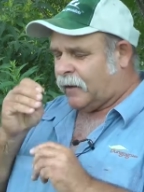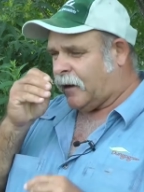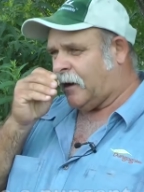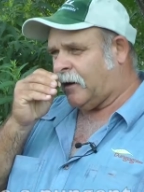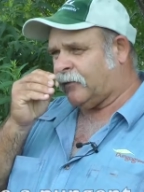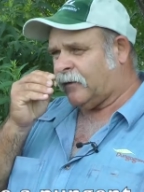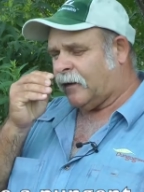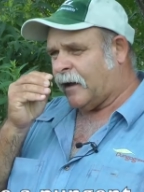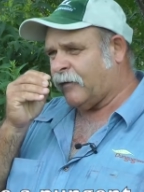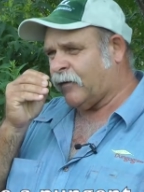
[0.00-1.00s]
and
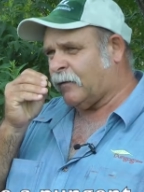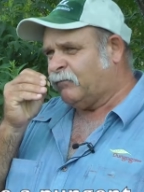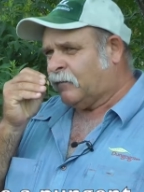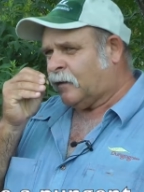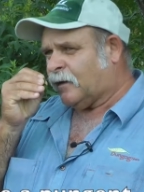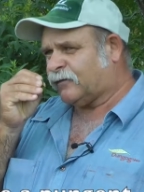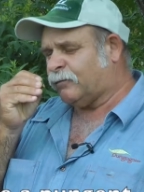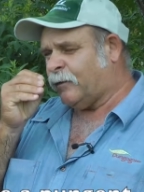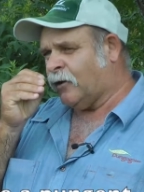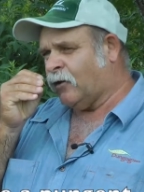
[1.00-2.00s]
have a, a
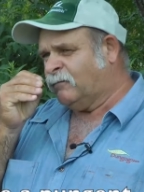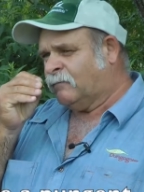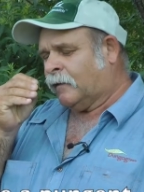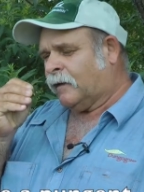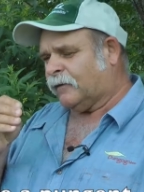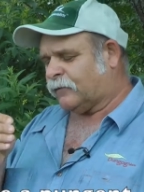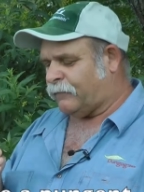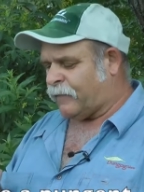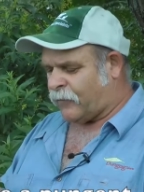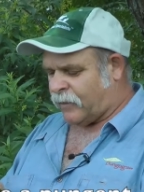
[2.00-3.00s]
smell, it's a
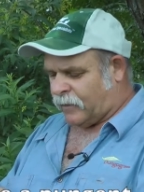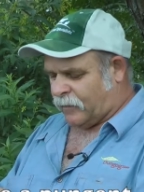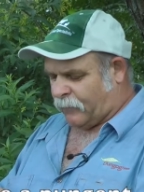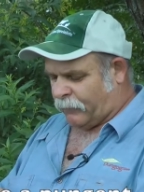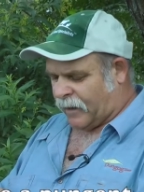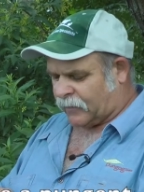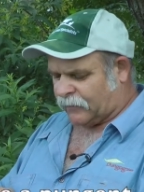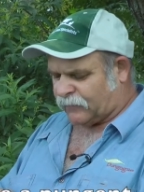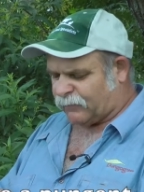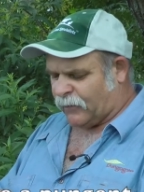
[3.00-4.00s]
very
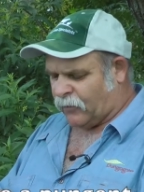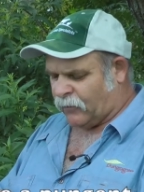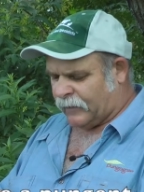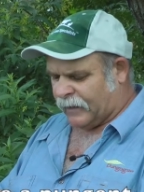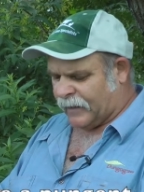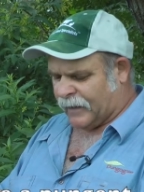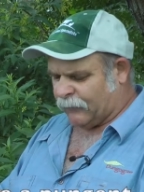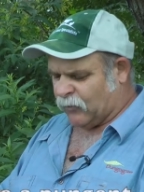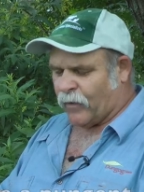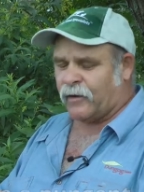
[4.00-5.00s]
pungent smell.
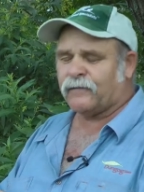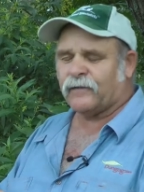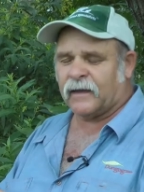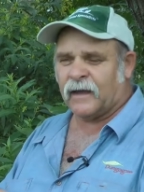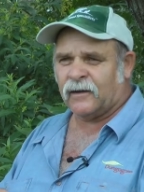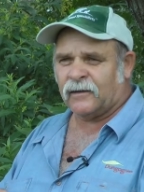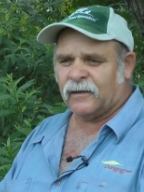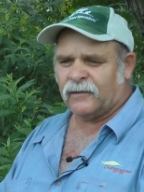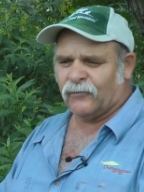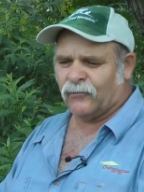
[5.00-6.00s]
Um, you won't forget it,
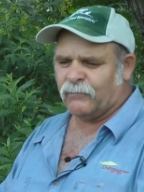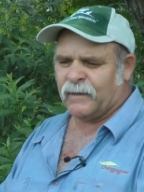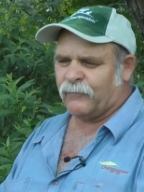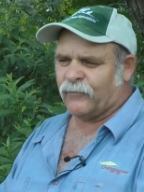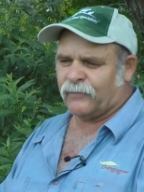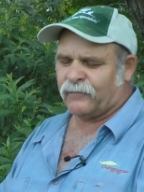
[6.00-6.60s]
you'll remember it